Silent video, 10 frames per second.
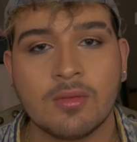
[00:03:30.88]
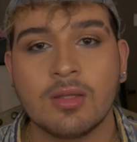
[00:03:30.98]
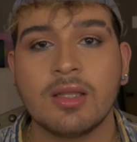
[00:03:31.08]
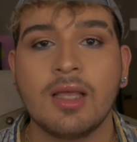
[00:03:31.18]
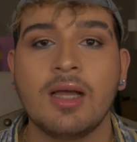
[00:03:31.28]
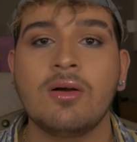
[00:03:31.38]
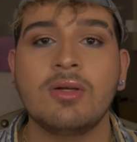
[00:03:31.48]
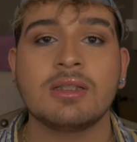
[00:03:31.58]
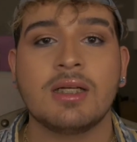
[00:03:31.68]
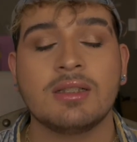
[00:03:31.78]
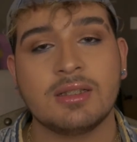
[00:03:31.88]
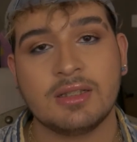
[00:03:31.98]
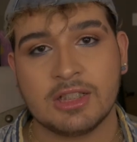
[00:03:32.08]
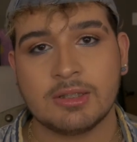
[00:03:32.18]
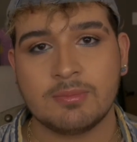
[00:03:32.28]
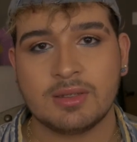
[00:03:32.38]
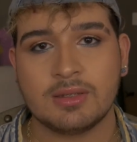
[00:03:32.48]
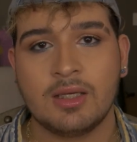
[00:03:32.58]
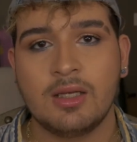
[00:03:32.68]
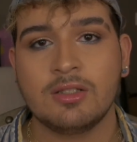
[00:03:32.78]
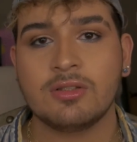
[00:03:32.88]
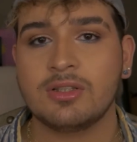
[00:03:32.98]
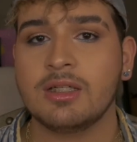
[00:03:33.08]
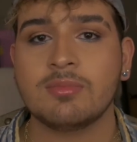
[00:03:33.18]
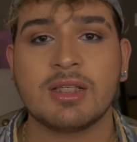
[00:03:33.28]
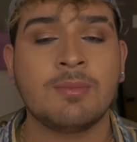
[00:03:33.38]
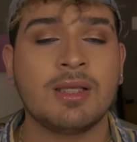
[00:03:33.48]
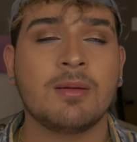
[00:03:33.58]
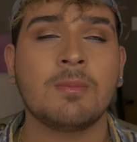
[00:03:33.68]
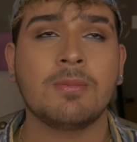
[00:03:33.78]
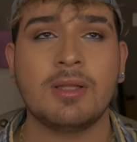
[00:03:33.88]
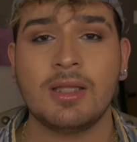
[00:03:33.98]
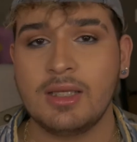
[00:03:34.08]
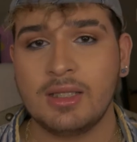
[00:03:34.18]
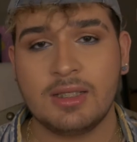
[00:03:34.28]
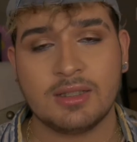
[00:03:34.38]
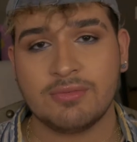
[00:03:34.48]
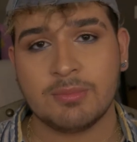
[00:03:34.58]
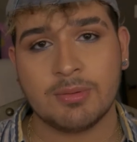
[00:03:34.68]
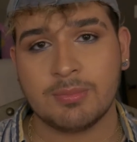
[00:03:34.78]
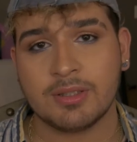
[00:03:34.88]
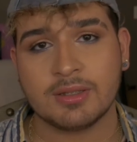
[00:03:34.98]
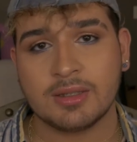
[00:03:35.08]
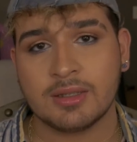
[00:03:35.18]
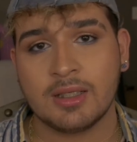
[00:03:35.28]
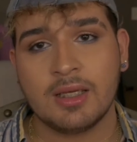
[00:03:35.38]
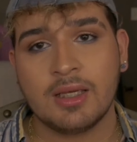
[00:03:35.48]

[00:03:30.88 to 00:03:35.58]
Now is on to serums. So serums can be completely different per person.